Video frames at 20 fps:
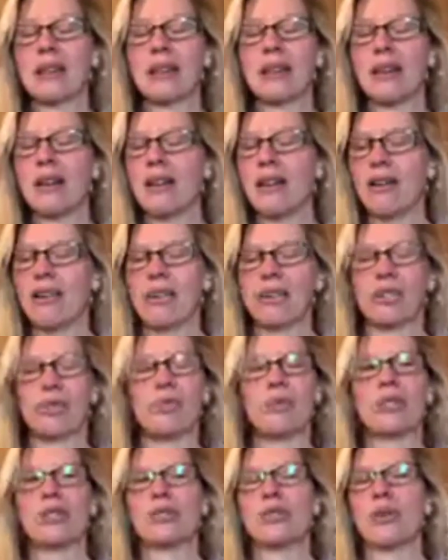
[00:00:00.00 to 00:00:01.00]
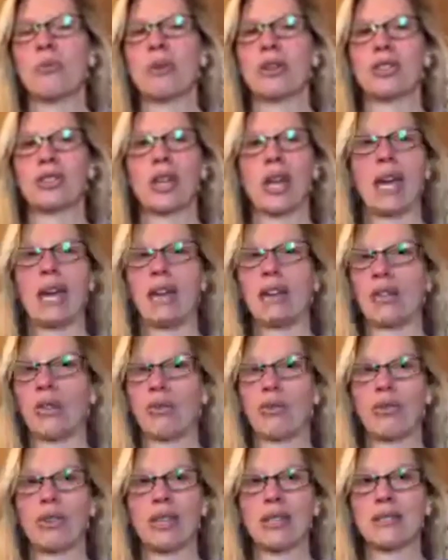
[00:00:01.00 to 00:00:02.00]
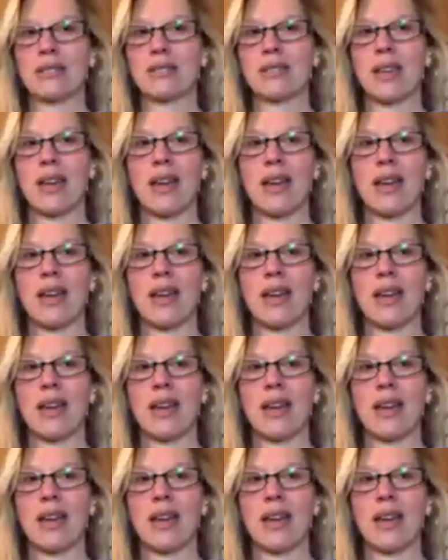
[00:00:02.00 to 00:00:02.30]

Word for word: oh, there's been so much gain through this,